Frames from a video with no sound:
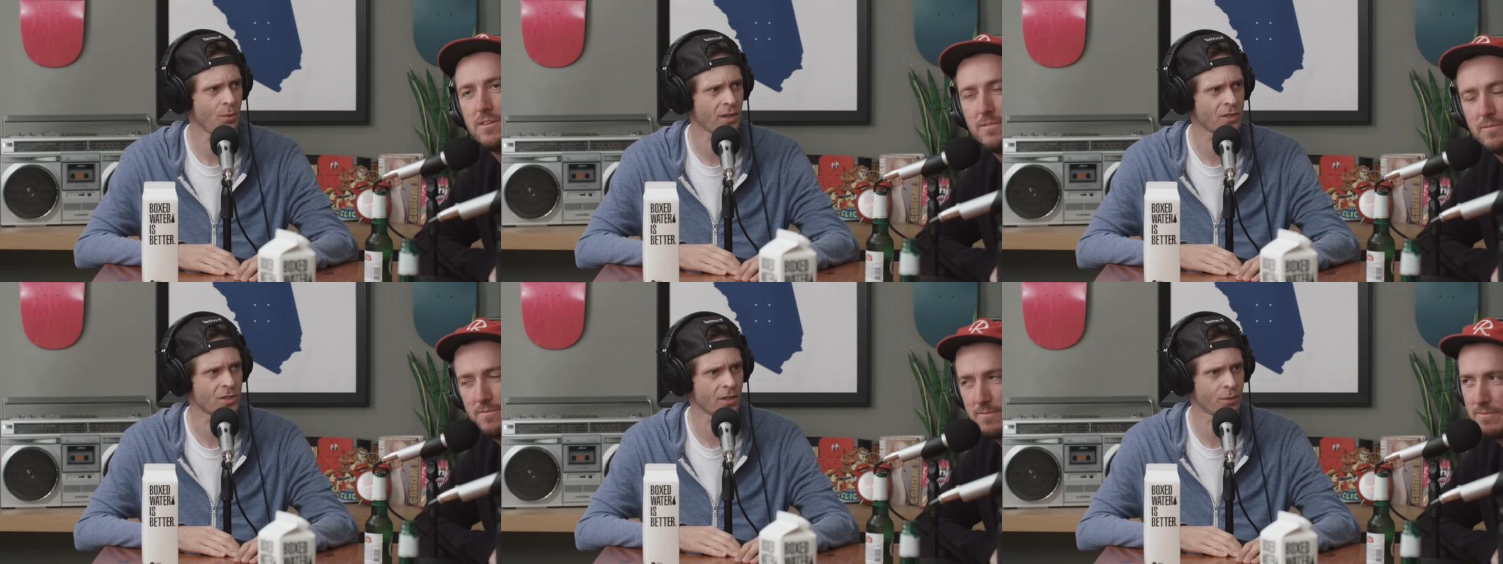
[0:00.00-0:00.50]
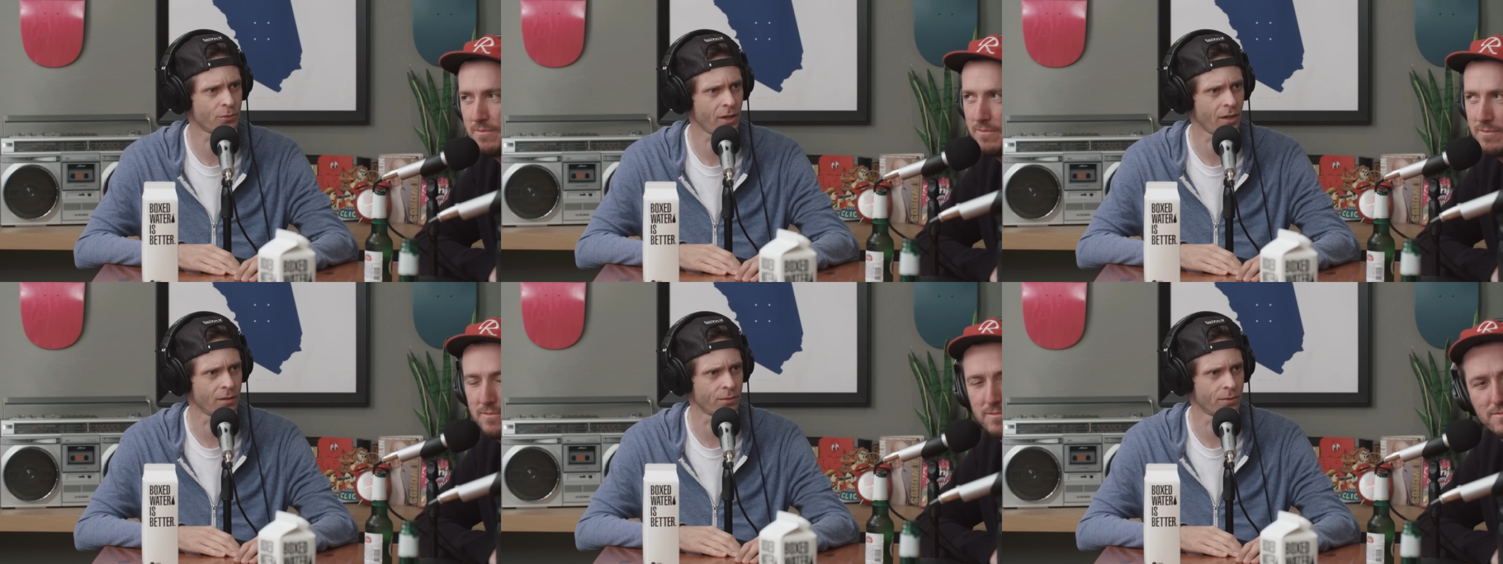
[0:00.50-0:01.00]
Speaker 1: do you watch Channel
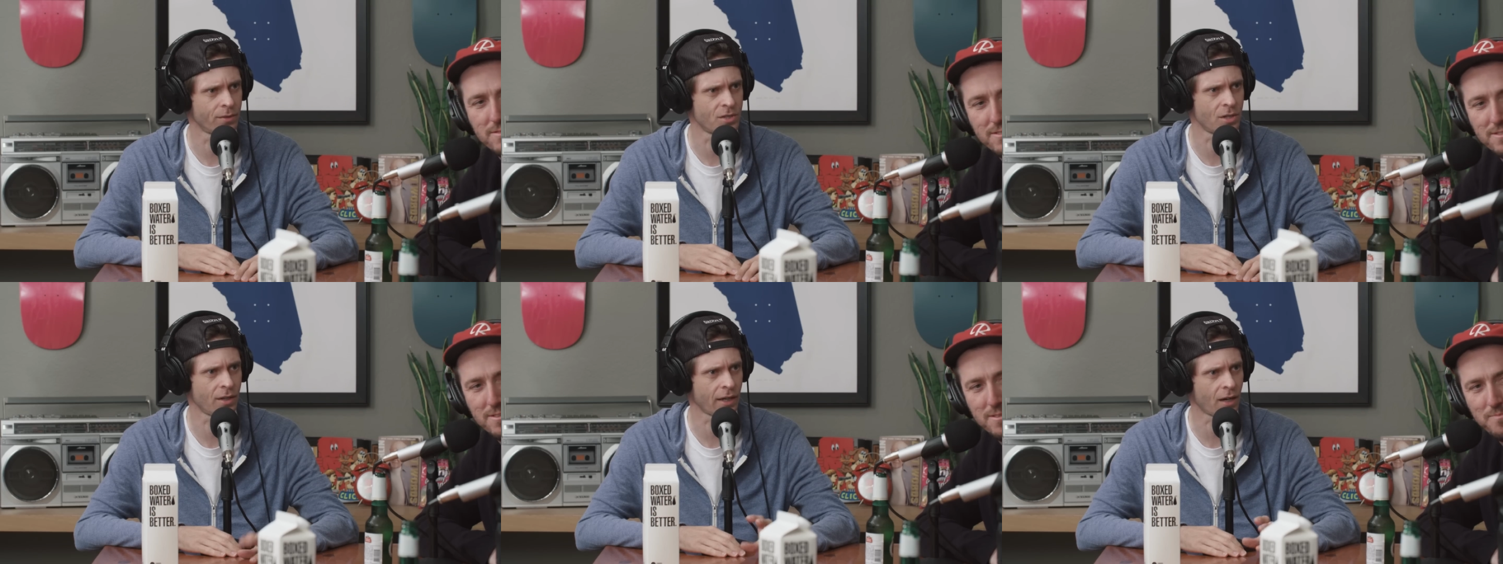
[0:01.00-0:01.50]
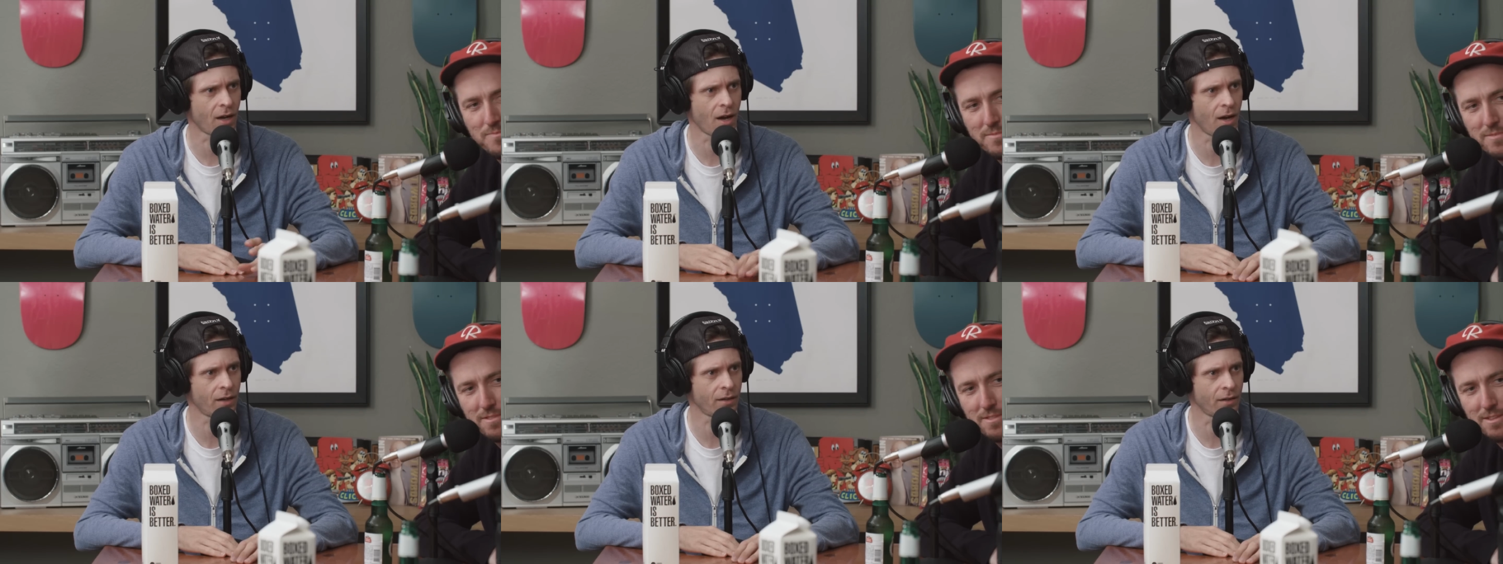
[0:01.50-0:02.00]
Five? I don't Is know. there like a
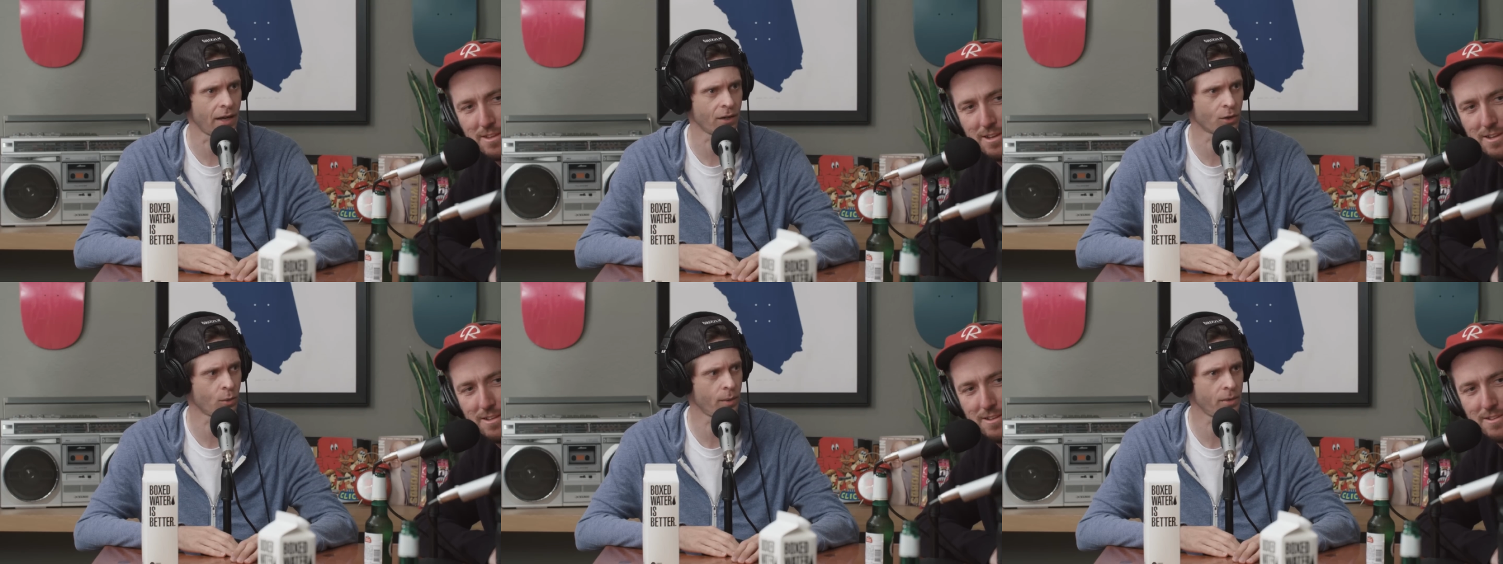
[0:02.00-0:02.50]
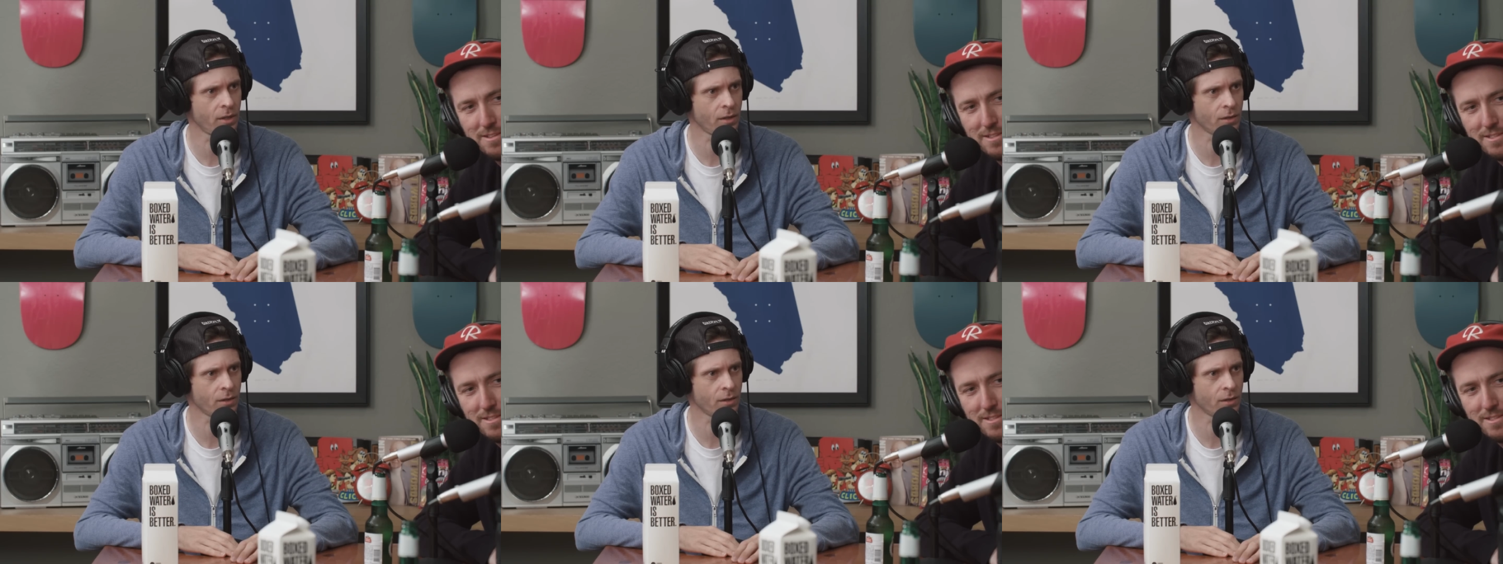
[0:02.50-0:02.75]
hot anchor woman